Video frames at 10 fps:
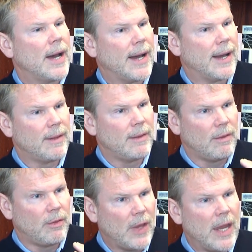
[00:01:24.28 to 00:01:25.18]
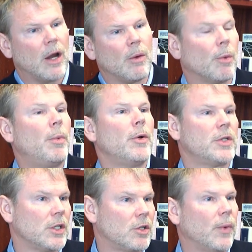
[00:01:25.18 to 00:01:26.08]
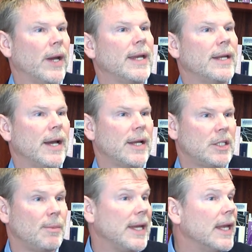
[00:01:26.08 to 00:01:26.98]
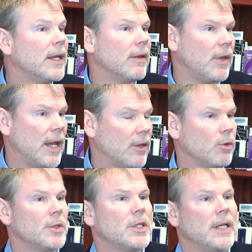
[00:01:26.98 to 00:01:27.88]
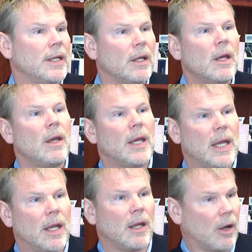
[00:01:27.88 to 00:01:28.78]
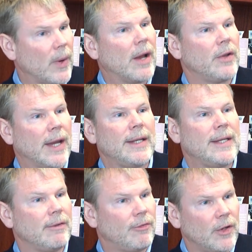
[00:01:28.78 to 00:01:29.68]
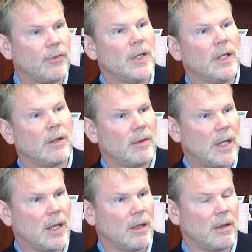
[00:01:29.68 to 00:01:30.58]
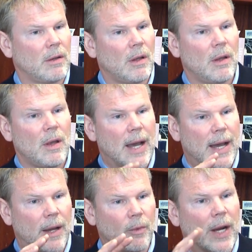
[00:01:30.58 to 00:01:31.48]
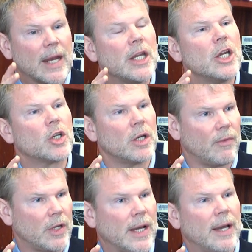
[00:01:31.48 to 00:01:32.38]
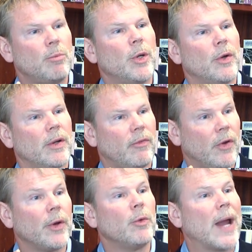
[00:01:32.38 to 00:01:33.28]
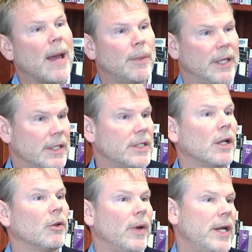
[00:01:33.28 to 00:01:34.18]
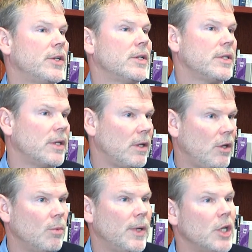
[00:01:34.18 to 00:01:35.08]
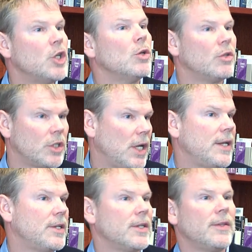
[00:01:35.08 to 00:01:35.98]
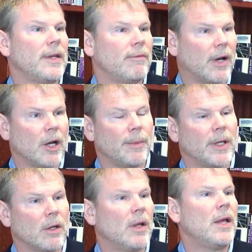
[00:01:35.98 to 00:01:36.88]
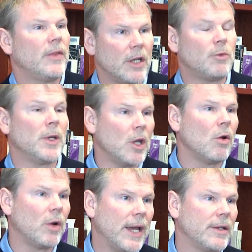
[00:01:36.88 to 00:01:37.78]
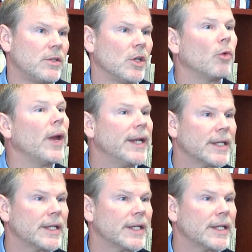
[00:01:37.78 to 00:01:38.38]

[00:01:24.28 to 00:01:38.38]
uh, they are proposing to recognize the beginning of the Anthropocene in, around 1950 in uh, recognition of a time period of very rapid accelerations and human induced changes in the environment that has been known as the Great